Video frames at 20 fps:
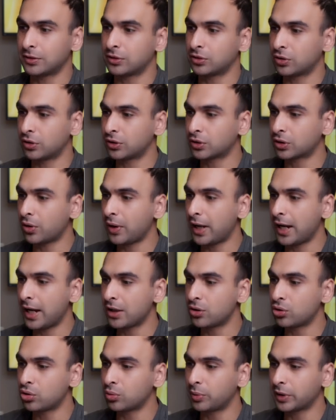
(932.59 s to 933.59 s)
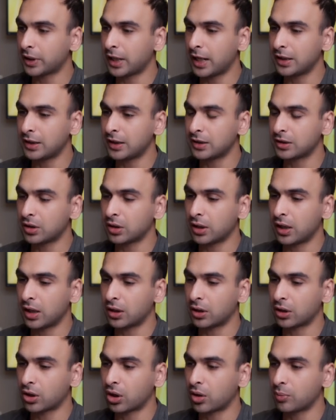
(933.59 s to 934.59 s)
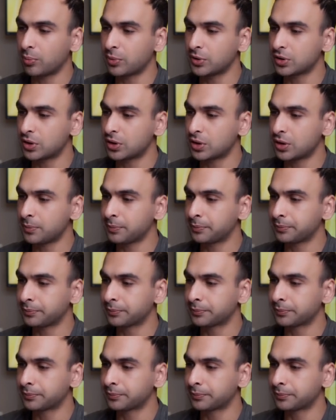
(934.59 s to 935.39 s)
So let's go ahead, duplicate these in the current position.